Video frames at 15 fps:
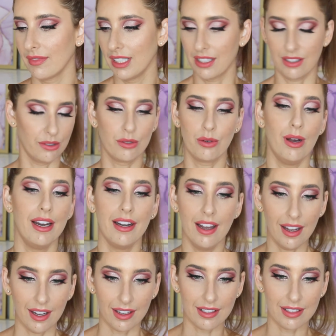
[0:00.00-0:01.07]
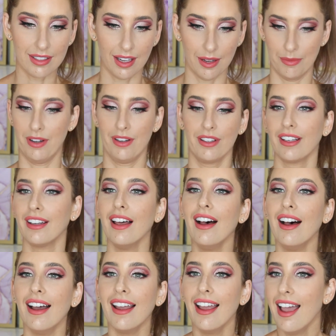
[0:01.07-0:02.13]
It's all quite nice, I'm not gonna
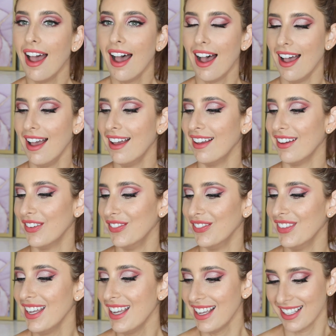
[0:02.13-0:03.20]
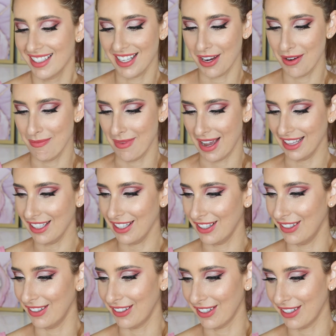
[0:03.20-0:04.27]
lie. So
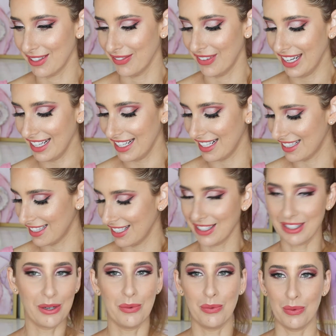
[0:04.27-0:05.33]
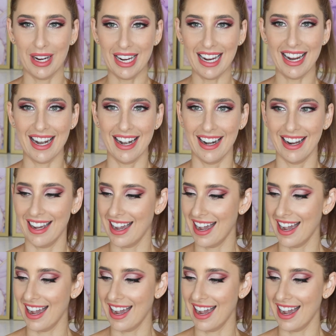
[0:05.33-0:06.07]
Mellow Cosmetics, it's a win.